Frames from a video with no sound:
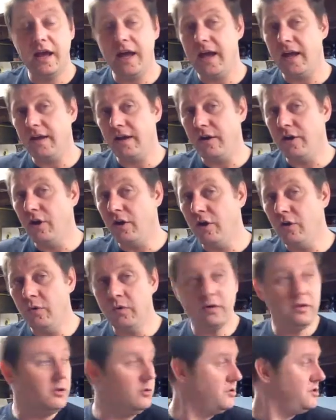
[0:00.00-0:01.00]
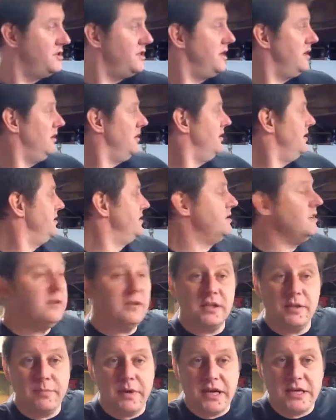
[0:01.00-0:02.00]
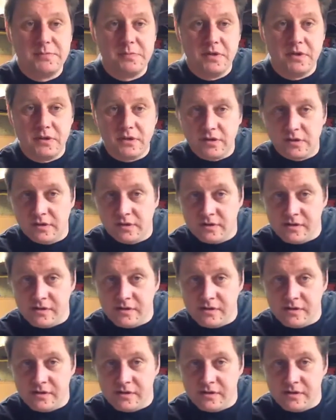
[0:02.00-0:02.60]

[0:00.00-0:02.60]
And no, Lucille is still in the basement.